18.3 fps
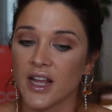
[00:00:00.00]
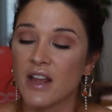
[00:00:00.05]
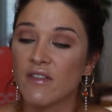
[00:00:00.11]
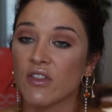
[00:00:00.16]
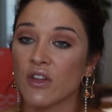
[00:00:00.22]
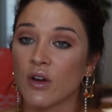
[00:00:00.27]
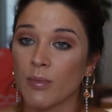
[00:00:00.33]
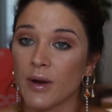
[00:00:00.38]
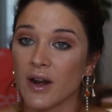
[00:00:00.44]

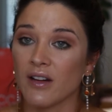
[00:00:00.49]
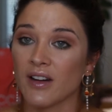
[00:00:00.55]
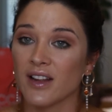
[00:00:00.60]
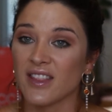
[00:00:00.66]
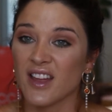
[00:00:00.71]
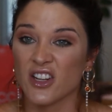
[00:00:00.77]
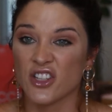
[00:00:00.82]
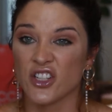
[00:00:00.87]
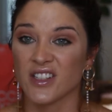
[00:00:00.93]
Even though
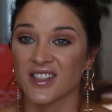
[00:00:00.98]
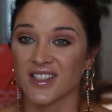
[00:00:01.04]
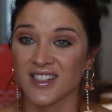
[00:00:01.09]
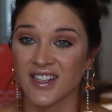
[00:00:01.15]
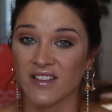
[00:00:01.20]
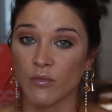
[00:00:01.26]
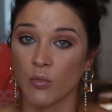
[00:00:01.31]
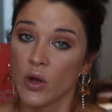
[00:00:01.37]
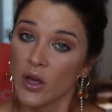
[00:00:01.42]
apparently that shit
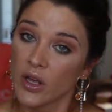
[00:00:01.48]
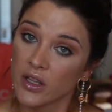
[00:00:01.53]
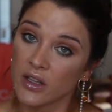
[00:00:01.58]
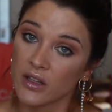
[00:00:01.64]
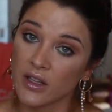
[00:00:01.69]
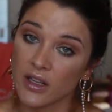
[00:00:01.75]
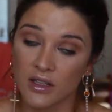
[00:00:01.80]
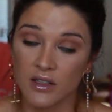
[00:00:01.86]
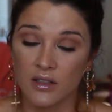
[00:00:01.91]
doesn't even work.
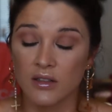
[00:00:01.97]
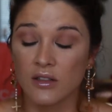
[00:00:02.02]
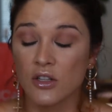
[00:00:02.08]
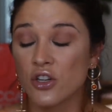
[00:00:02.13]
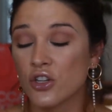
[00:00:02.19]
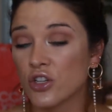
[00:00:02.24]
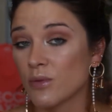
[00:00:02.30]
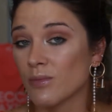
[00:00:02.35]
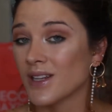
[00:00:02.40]
And
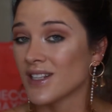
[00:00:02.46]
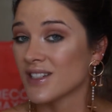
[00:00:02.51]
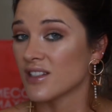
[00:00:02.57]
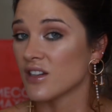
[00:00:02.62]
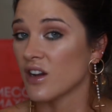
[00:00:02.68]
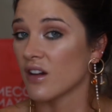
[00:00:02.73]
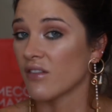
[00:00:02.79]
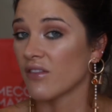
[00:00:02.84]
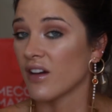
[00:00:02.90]
YouTube
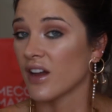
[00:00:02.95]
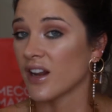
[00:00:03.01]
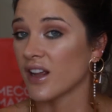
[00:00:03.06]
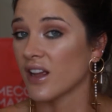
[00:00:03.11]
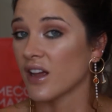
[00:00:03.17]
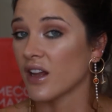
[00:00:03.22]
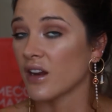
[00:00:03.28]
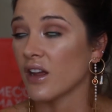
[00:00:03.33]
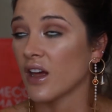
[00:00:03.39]

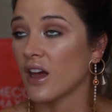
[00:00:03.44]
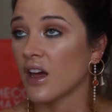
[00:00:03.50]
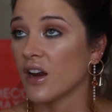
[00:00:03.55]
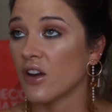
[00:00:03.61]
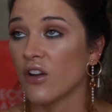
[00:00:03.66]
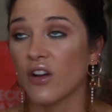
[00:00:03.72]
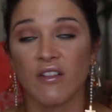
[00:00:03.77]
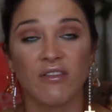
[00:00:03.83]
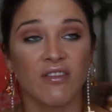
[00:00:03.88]
isn't
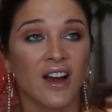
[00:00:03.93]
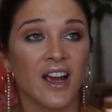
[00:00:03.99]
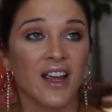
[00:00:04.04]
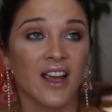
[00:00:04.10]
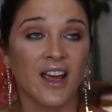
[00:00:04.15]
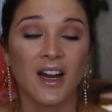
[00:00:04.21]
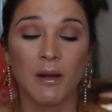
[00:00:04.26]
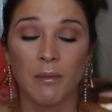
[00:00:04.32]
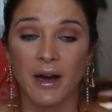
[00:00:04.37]

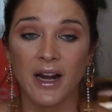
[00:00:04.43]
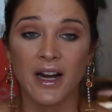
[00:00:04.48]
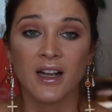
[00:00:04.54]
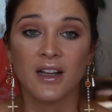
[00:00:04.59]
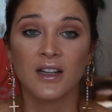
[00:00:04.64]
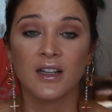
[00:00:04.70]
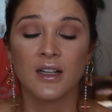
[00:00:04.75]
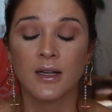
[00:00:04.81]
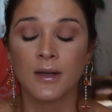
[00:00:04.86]
notifying anybody.
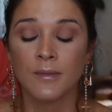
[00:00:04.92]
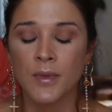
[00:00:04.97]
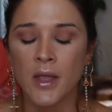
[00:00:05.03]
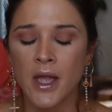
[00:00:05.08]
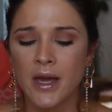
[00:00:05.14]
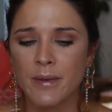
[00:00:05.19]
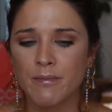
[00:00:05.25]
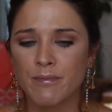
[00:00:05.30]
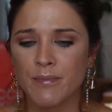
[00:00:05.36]

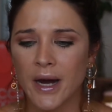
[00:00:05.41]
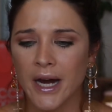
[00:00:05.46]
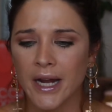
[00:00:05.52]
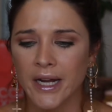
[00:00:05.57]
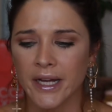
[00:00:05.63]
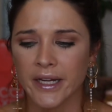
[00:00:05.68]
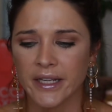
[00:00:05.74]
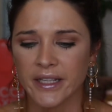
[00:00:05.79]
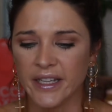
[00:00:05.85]

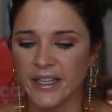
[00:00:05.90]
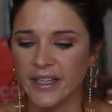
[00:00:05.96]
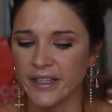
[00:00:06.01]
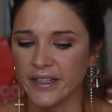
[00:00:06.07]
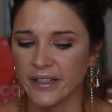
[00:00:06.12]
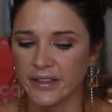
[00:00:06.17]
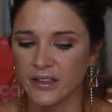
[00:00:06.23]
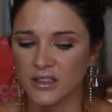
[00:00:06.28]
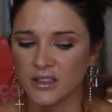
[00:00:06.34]
But
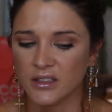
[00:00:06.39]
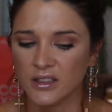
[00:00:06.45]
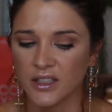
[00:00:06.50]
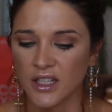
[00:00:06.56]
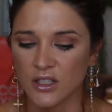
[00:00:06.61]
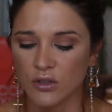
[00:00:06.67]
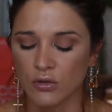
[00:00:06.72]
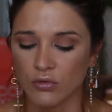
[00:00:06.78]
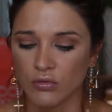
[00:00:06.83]
yeah,
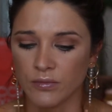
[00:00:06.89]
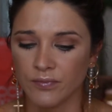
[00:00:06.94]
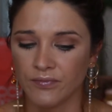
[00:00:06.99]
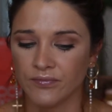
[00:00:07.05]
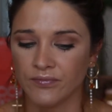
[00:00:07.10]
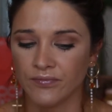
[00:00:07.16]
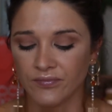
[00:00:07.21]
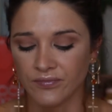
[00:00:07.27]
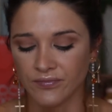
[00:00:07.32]
that's cool.
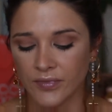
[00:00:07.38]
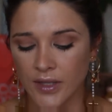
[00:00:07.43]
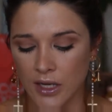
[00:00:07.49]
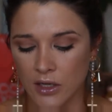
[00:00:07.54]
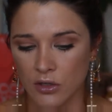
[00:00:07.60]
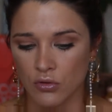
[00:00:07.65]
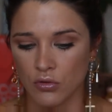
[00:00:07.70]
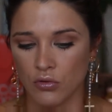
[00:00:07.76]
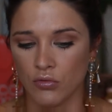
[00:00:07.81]

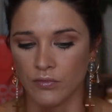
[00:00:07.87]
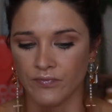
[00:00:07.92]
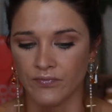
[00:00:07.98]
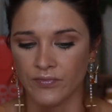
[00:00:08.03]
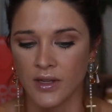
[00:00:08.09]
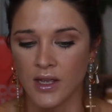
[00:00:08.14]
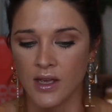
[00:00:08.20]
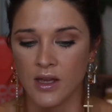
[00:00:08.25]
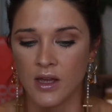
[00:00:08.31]
That's cool.
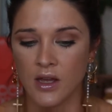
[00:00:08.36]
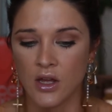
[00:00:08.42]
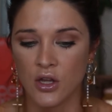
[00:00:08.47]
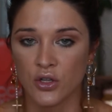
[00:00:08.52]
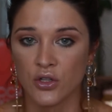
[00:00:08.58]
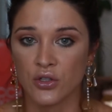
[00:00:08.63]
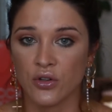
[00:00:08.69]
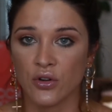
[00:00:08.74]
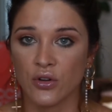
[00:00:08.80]

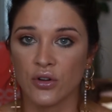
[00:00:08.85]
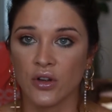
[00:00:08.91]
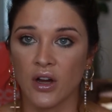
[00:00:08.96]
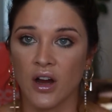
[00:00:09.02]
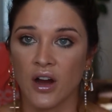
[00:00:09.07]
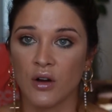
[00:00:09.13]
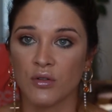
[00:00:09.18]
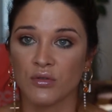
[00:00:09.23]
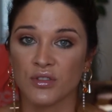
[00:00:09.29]
So
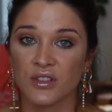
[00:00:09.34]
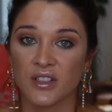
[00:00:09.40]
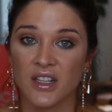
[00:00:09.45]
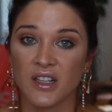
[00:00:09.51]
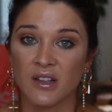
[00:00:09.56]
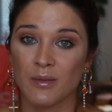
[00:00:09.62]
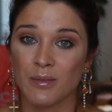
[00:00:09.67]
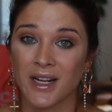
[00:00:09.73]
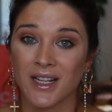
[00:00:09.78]
I'll see
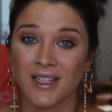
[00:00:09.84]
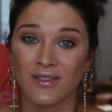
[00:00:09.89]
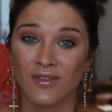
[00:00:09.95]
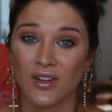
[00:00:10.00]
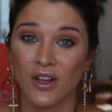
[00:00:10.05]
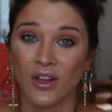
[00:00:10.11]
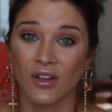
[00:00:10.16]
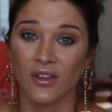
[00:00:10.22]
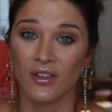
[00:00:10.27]
you in my next
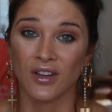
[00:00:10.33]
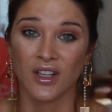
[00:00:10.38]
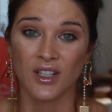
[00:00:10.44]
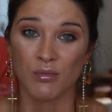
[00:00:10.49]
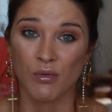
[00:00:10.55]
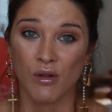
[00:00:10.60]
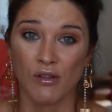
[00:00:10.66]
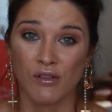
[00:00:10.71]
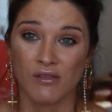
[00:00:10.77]
video, I
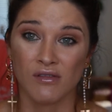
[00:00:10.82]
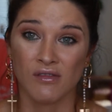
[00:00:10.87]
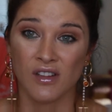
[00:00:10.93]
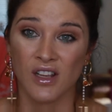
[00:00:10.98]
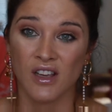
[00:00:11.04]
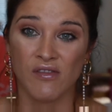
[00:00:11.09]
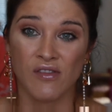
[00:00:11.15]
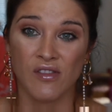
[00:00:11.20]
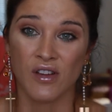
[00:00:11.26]
suppose,
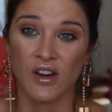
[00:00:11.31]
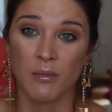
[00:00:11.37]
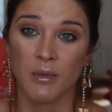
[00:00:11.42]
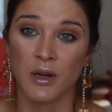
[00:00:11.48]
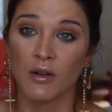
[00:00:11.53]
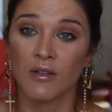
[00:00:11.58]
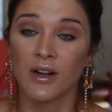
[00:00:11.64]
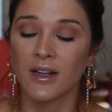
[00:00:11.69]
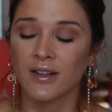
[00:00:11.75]
if you're going to
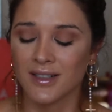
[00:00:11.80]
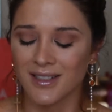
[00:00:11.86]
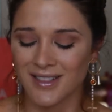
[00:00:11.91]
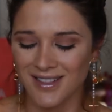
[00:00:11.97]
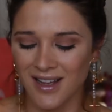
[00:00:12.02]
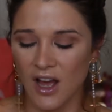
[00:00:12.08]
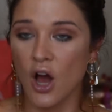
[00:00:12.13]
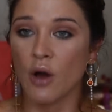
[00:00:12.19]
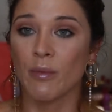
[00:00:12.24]
be around.
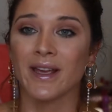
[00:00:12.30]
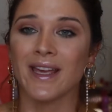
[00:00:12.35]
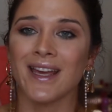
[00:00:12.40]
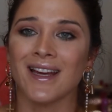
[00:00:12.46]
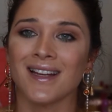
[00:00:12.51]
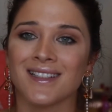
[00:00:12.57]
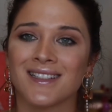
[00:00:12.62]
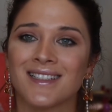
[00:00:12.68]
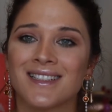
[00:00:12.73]
I'll be
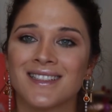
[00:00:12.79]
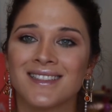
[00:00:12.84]
here.